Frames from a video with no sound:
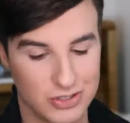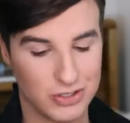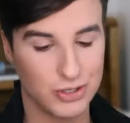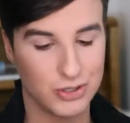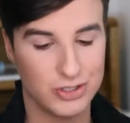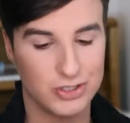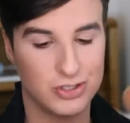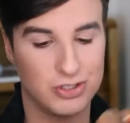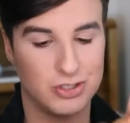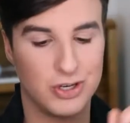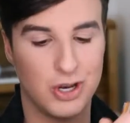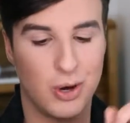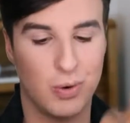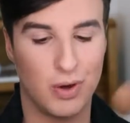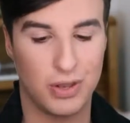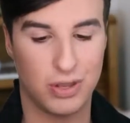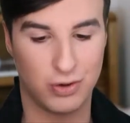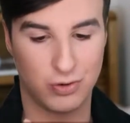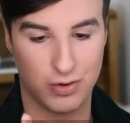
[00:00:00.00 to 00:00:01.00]
there is snow
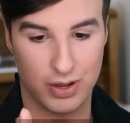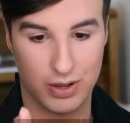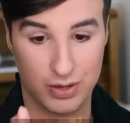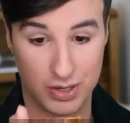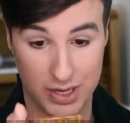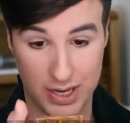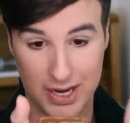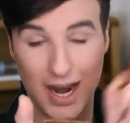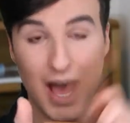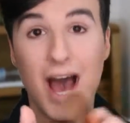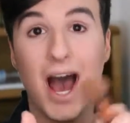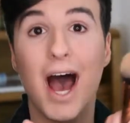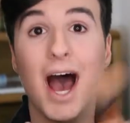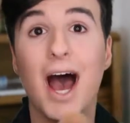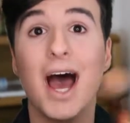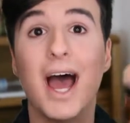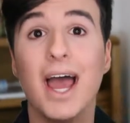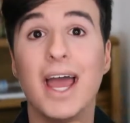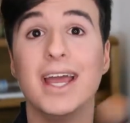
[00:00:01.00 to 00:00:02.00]
on the ground and
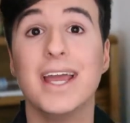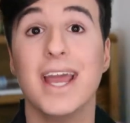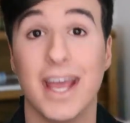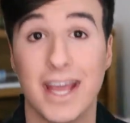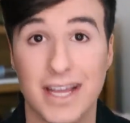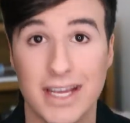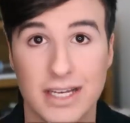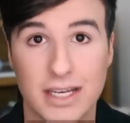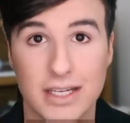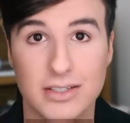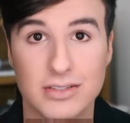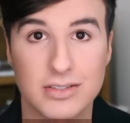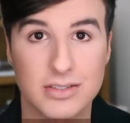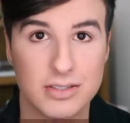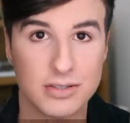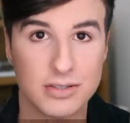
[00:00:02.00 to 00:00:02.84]
I hate it.